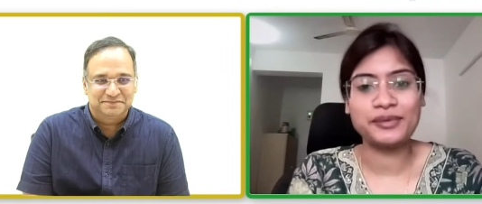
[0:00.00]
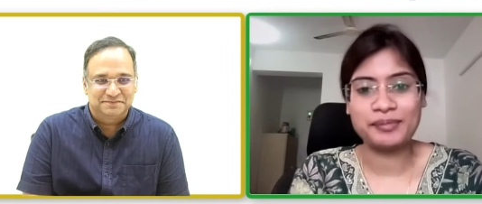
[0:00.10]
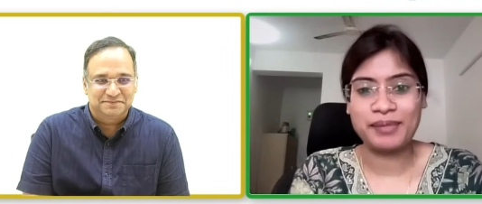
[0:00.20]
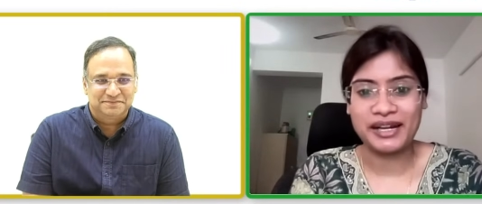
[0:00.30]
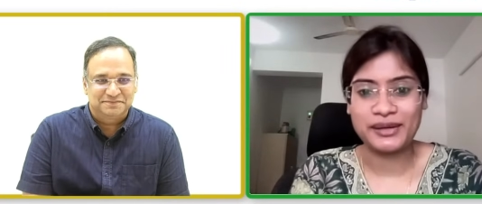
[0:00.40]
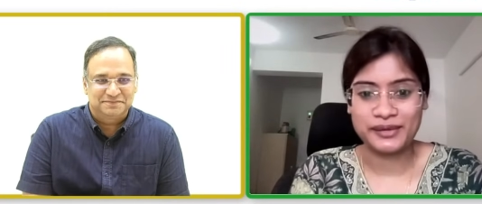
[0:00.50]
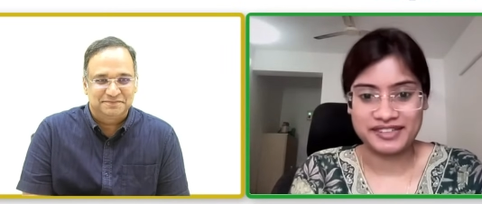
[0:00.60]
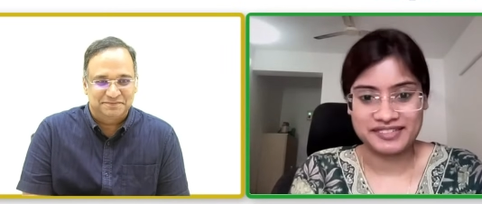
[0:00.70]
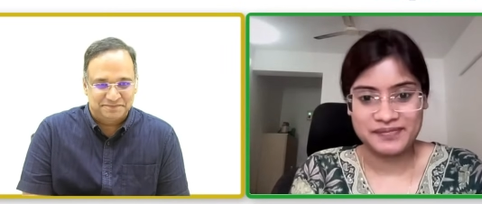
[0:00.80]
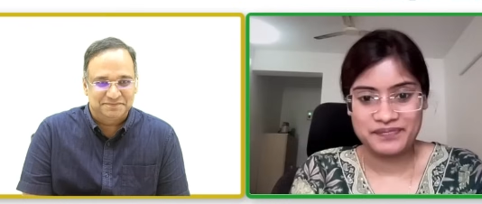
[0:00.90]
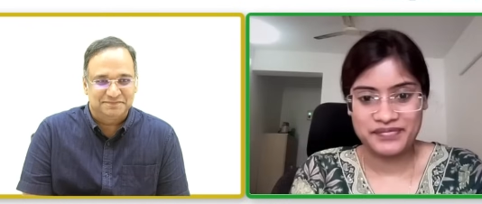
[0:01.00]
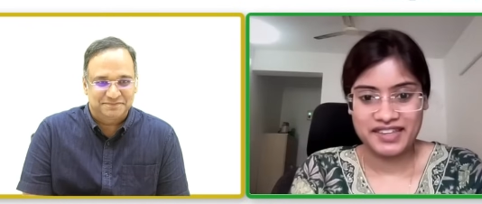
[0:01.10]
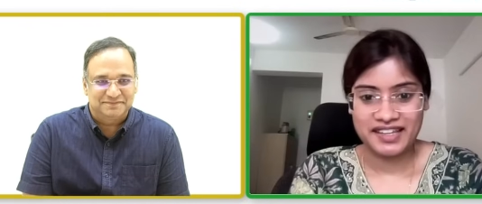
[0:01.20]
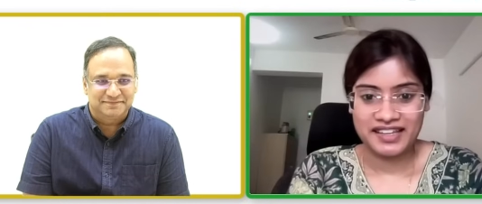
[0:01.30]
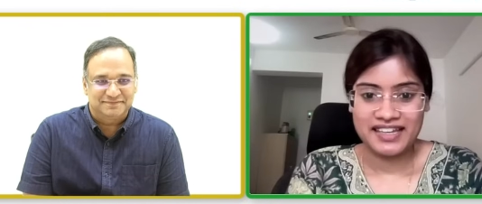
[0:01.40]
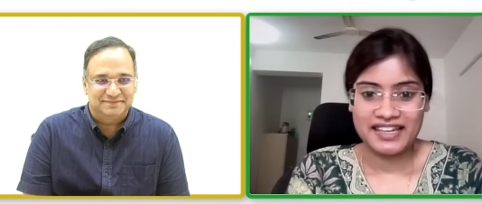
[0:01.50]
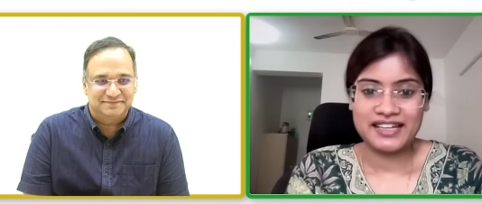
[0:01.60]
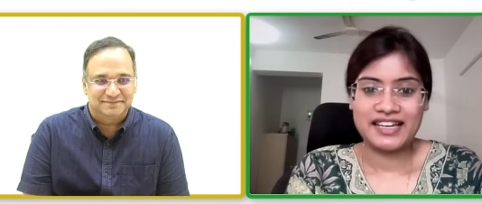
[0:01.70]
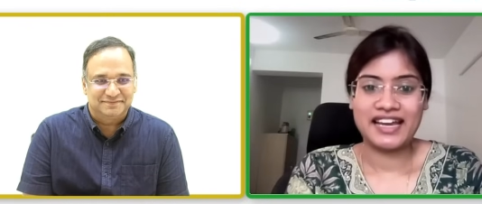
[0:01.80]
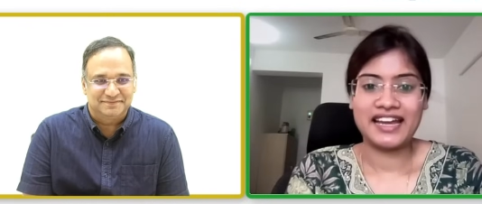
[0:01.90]
Speaker 1: in Bangalore
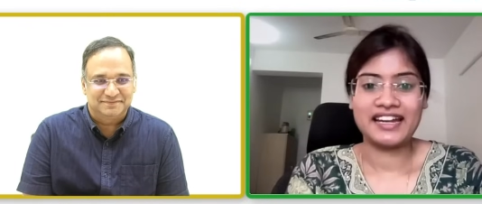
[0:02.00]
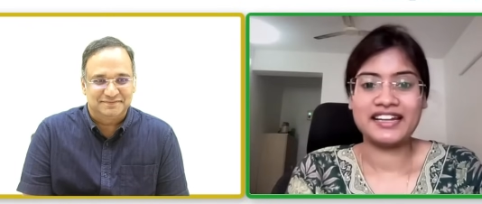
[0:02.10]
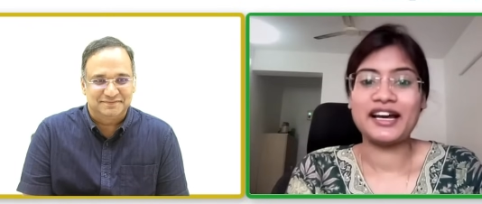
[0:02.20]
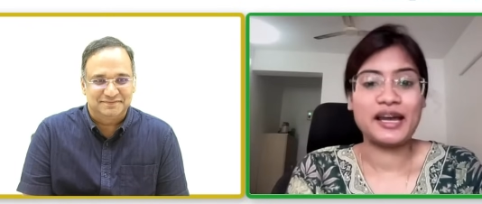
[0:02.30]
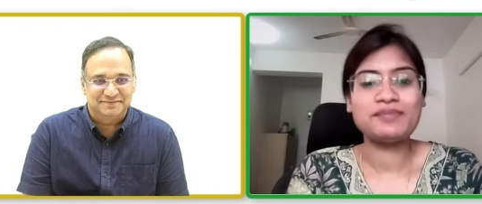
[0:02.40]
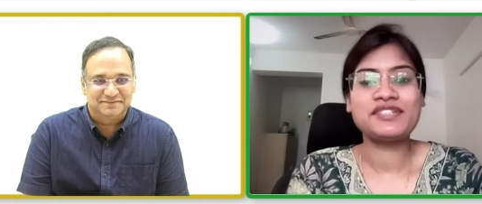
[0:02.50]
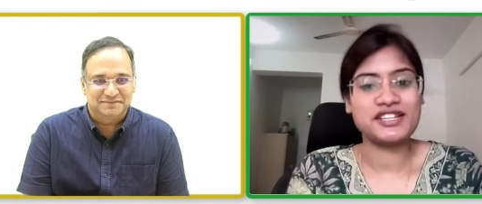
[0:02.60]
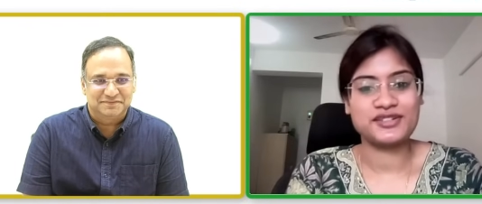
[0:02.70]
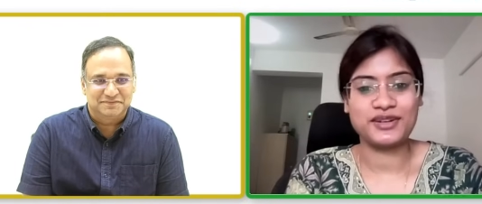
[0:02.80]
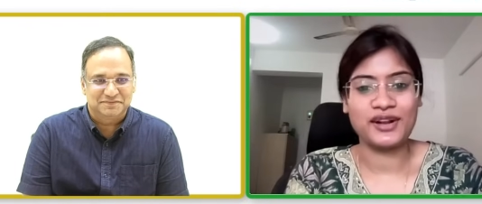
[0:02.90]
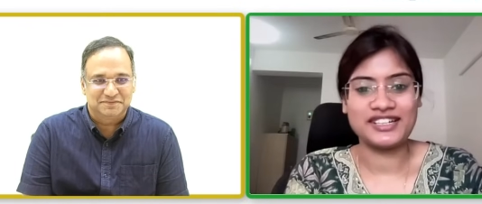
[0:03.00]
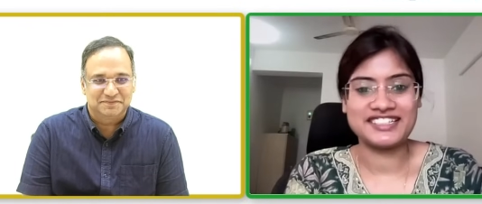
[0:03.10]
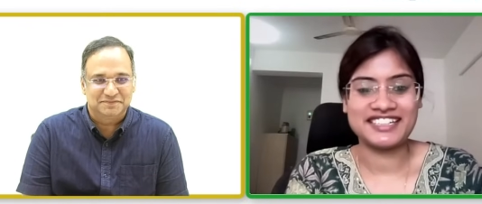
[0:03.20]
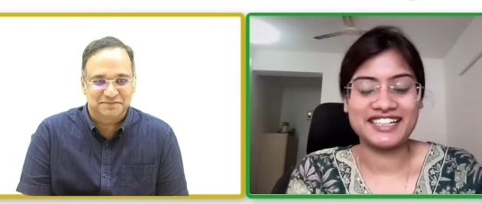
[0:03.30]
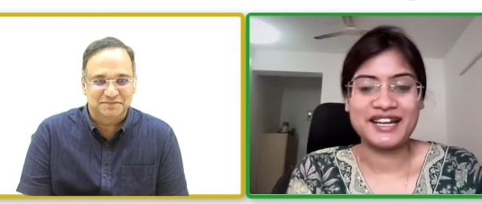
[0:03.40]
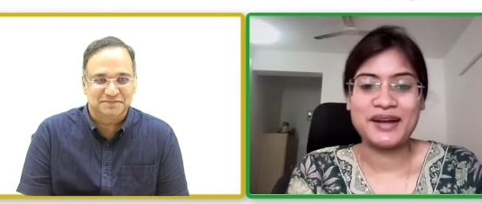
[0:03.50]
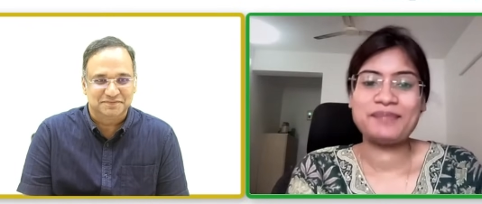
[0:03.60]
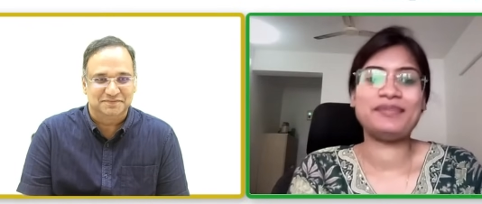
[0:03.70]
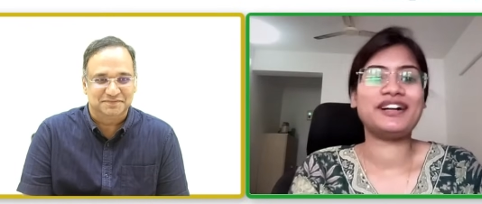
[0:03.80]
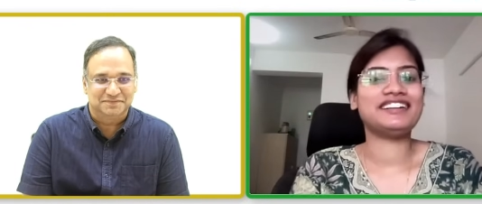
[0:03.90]
and uh, MCH urology,
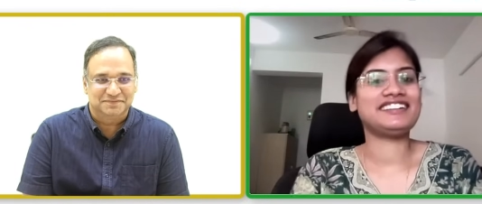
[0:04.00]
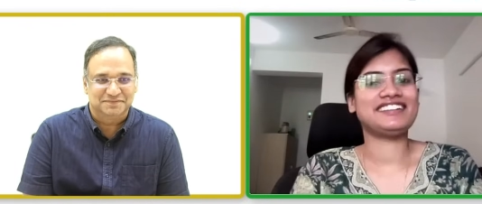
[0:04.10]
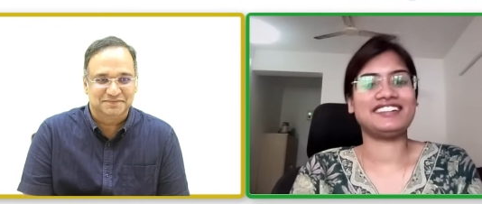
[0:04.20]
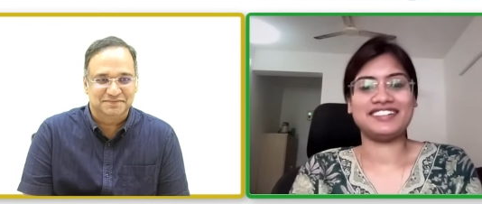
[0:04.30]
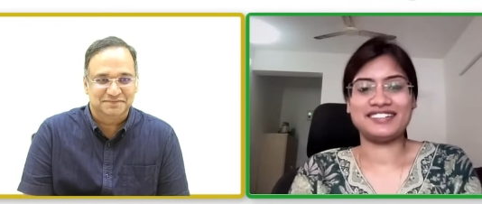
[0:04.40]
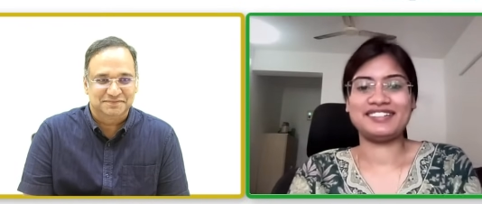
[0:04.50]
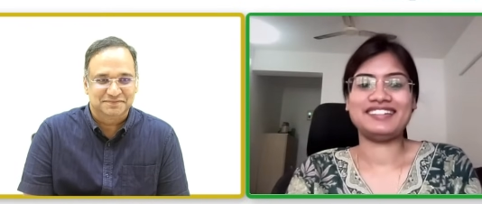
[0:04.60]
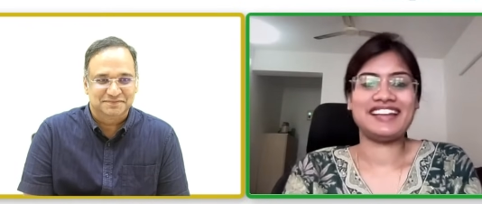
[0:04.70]
hmm. but mm.